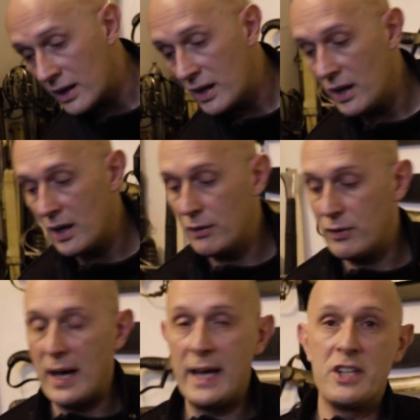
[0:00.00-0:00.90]

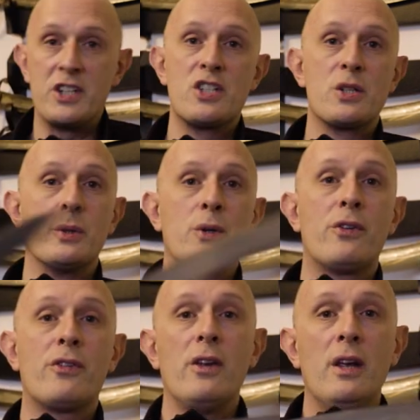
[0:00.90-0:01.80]
curved Asian
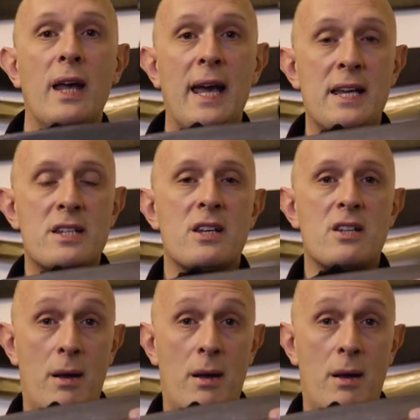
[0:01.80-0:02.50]
swords is